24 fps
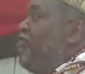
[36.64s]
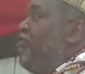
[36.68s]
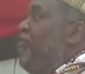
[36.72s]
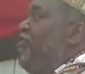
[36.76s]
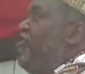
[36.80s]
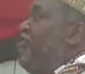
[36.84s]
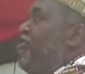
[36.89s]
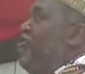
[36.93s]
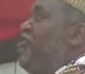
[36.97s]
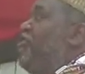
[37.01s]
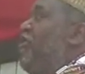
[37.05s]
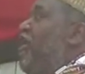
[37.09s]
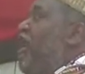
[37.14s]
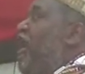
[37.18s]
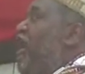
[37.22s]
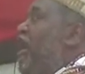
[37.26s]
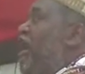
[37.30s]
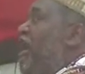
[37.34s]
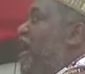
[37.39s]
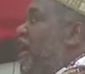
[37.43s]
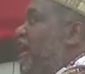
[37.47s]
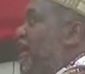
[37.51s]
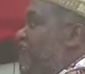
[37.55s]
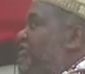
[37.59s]
or the
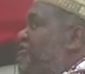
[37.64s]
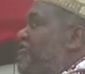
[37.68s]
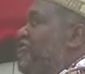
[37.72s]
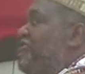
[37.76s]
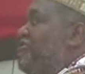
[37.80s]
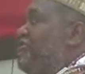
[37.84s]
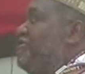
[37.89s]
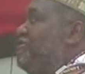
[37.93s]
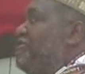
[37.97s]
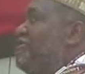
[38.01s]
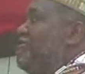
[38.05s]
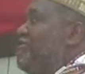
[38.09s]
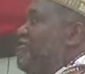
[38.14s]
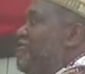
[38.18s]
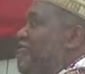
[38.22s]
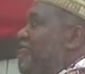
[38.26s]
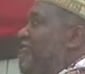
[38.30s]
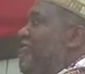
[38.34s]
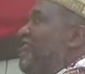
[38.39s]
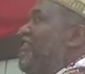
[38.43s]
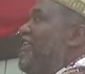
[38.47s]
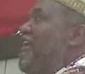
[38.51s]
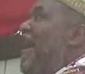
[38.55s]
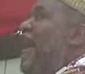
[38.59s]
garage,
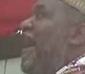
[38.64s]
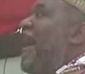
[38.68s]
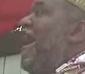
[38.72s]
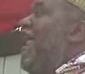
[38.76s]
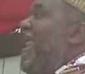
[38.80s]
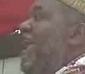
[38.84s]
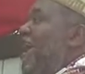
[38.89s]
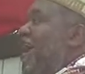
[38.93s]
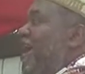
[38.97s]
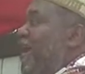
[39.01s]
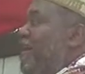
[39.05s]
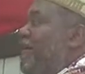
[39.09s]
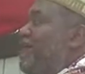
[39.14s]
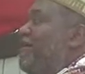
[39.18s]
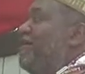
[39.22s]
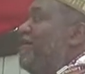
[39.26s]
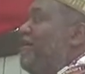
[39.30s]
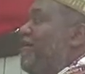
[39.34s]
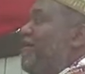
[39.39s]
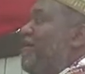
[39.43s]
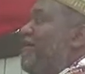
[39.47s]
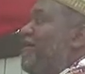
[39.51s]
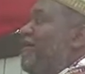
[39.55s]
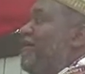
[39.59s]
or the attic,
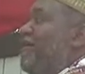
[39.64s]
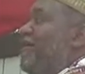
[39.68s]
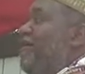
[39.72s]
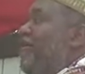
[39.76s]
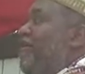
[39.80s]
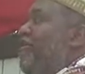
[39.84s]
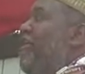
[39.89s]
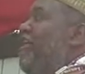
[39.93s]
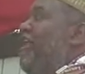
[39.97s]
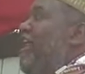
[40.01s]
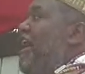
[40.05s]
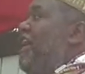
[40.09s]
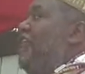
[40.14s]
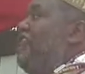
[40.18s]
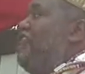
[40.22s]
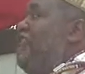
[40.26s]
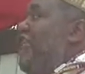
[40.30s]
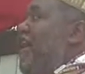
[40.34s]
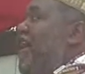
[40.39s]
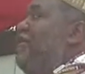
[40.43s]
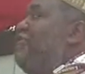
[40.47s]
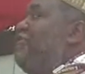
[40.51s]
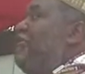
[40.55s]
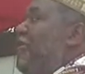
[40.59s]
or in that
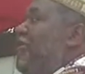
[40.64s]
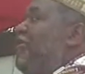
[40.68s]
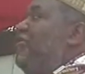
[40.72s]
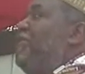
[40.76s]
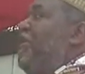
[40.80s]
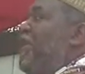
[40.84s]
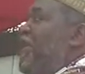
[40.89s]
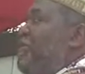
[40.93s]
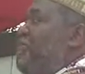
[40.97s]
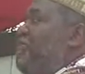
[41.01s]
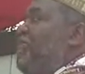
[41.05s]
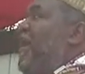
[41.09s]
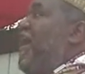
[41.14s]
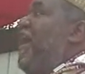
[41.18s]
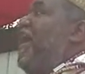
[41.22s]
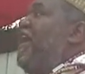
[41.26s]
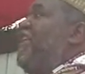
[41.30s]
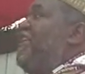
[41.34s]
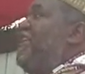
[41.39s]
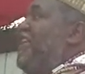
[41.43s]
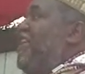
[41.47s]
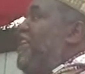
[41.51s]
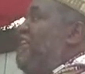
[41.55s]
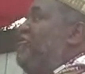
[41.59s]
same little bitty
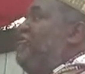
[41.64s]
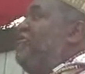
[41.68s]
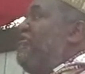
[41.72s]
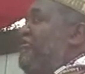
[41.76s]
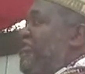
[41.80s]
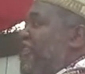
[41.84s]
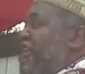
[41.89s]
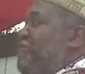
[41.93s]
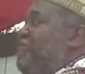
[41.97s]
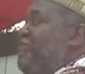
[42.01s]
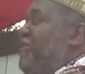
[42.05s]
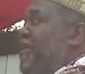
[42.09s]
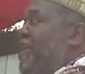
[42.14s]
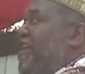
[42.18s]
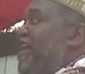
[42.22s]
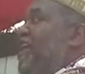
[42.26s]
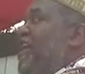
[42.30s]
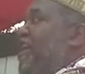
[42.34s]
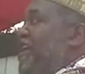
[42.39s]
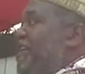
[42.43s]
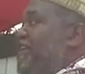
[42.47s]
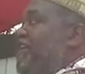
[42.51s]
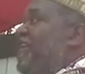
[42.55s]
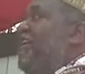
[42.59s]
bed that he was sleeping
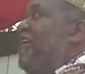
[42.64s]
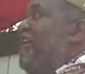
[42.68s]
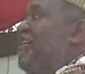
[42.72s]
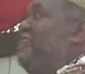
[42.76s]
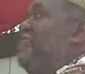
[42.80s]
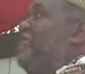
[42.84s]
in.